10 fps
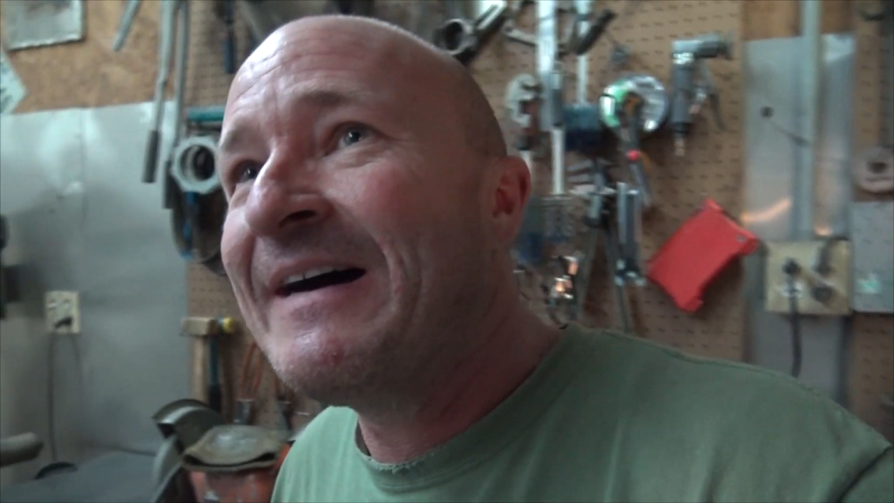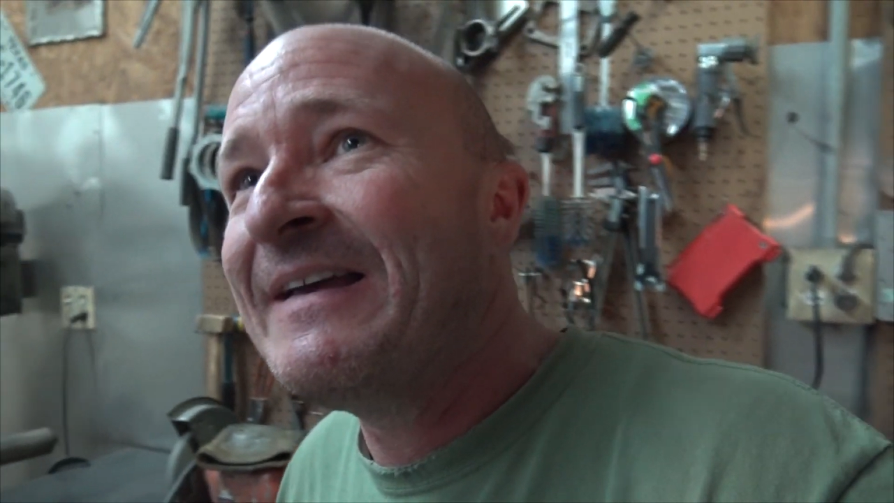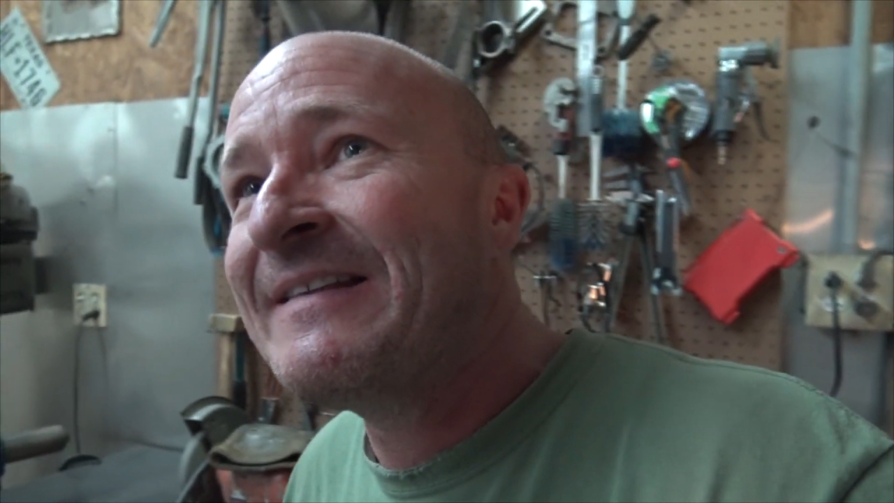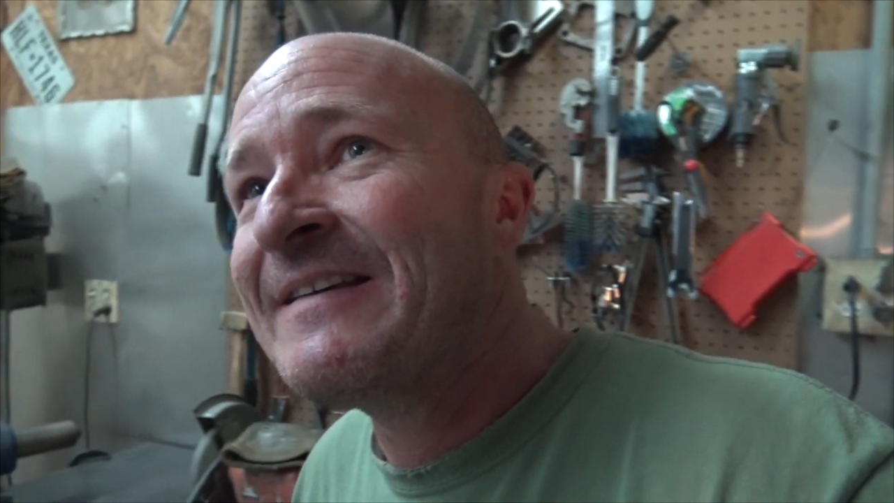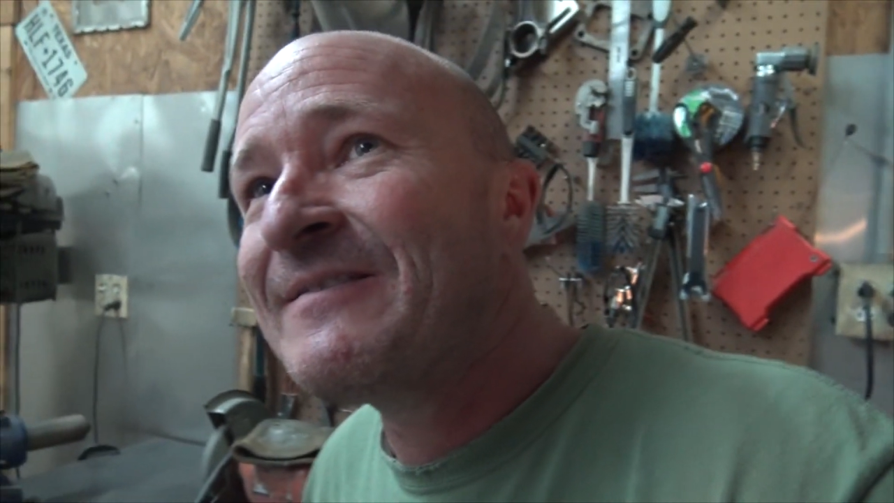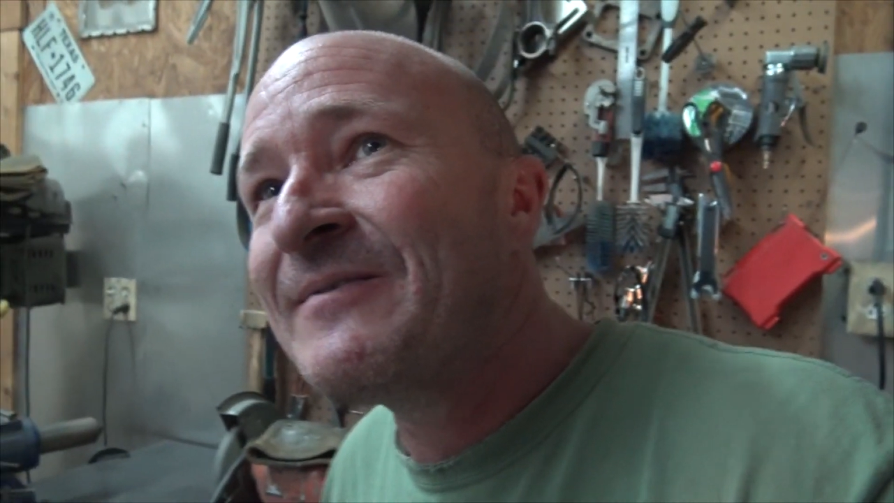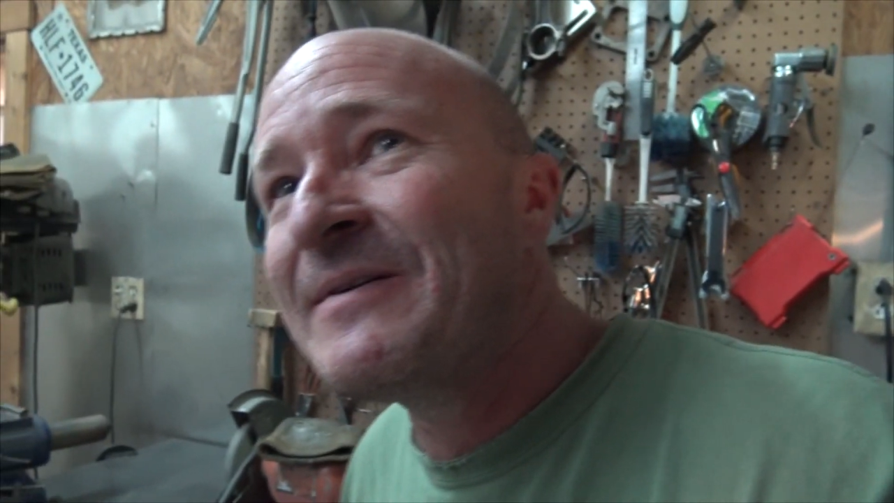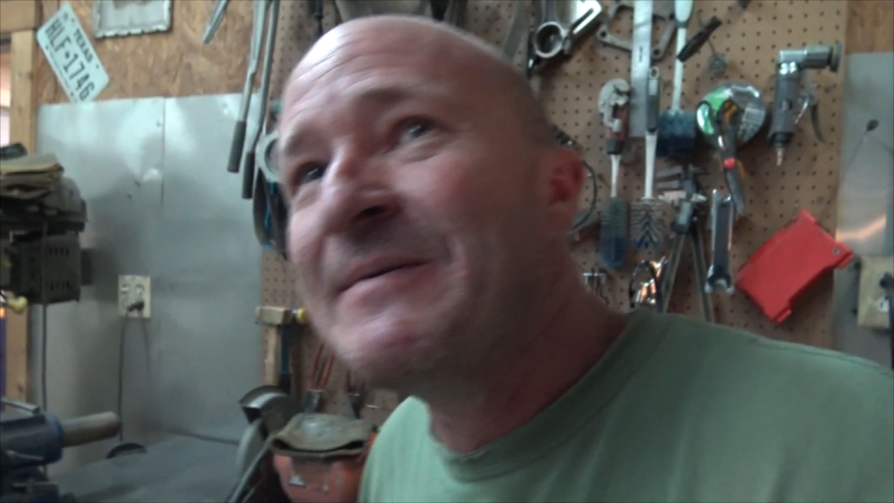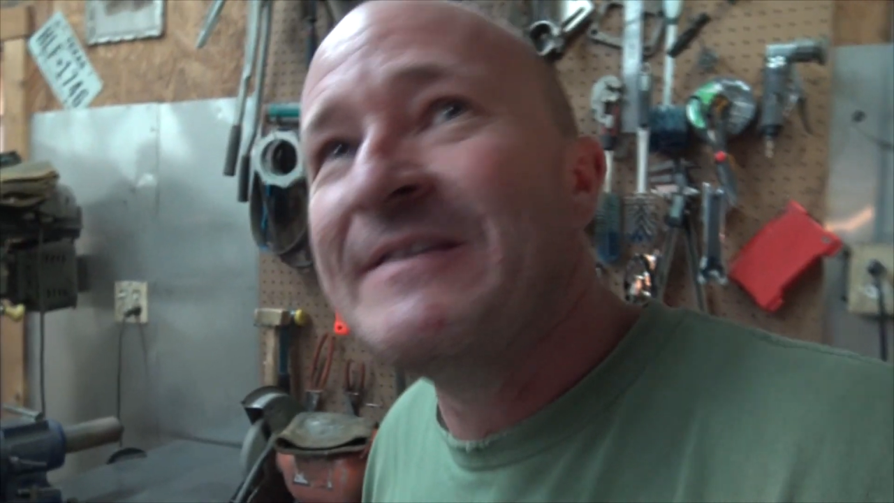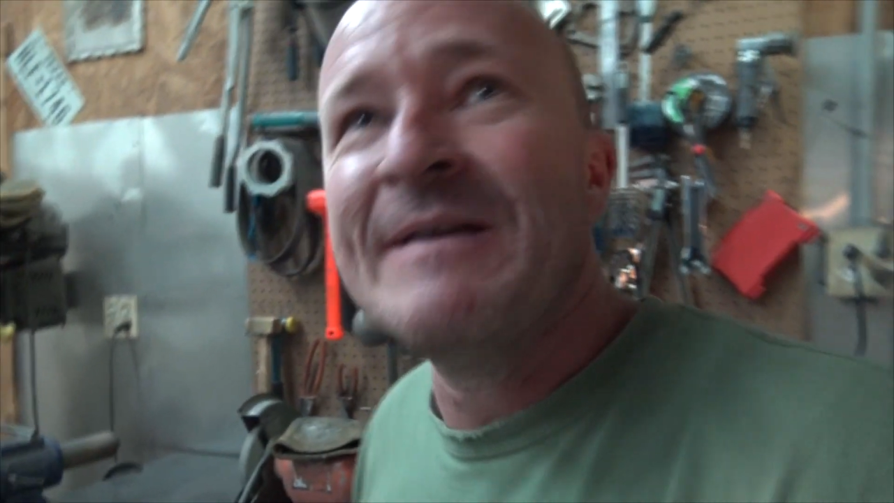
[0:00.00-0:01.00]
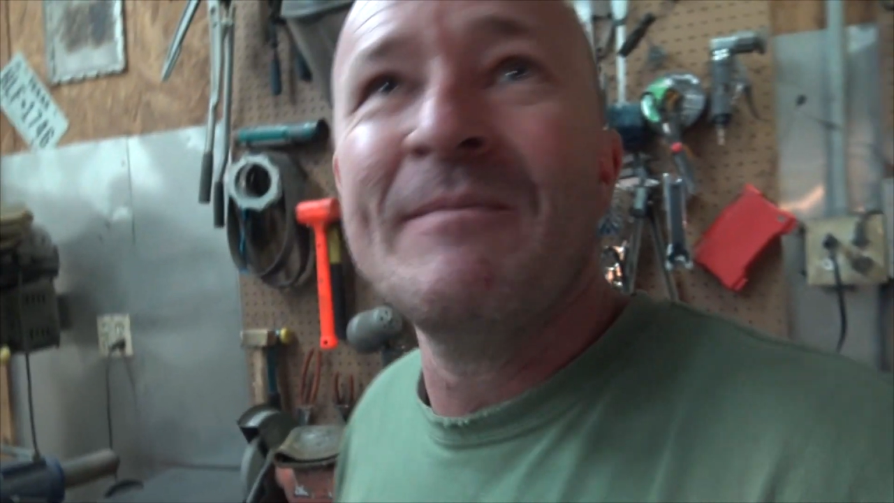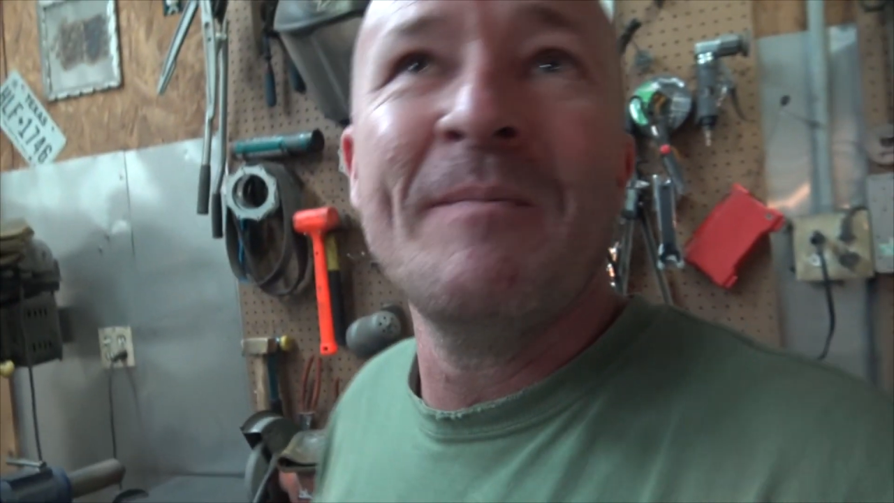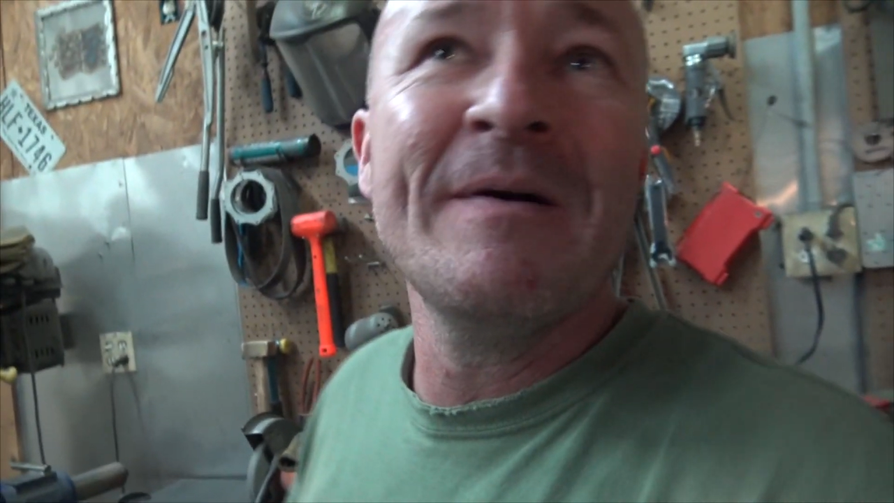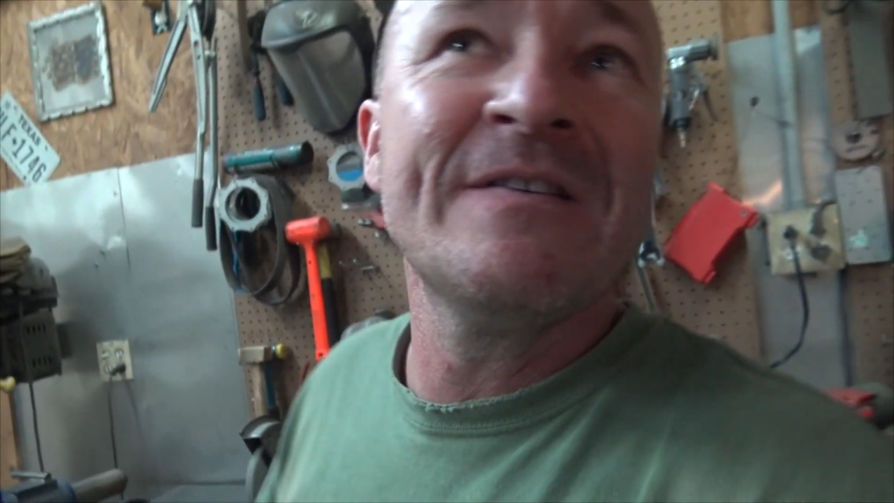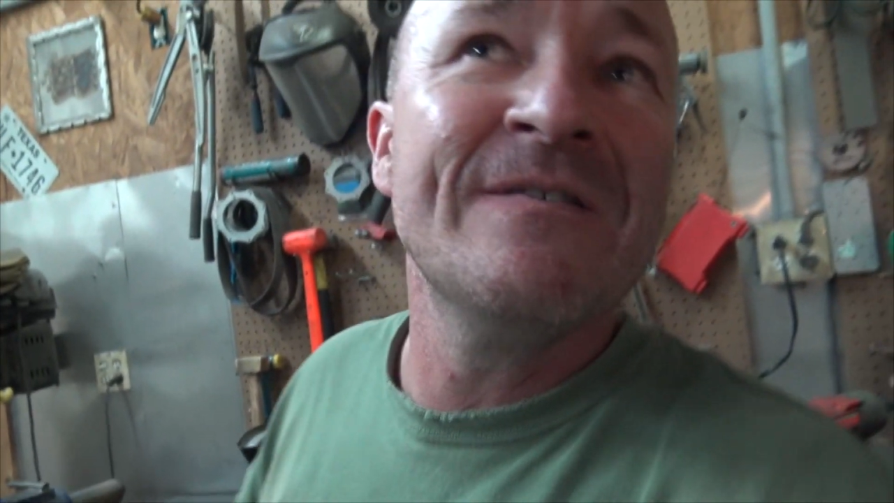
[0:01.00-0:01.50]
it doesn't really resemble
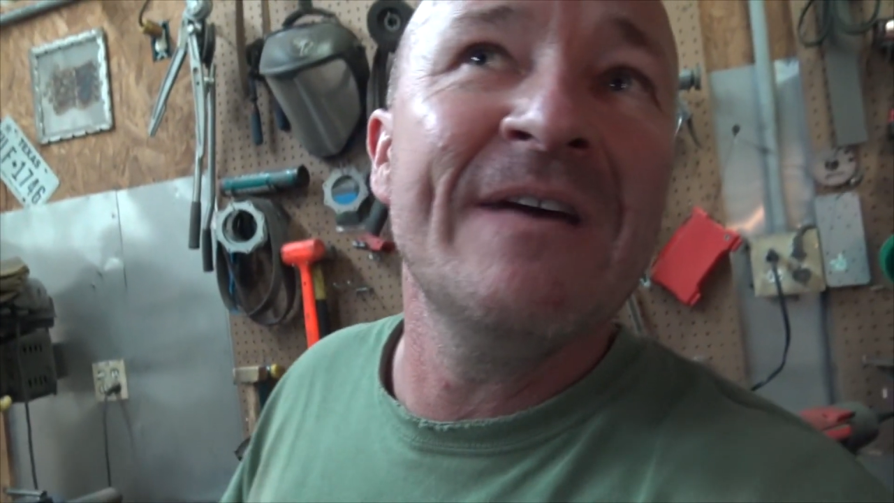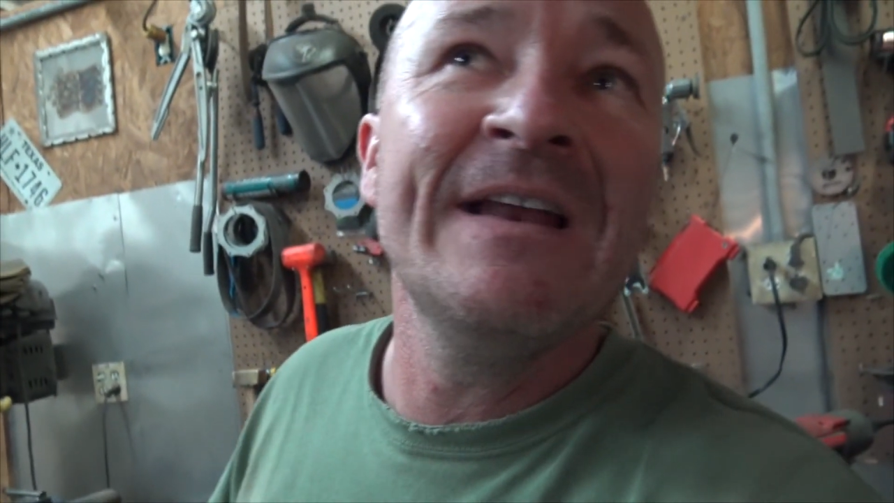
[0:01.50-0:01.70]
much of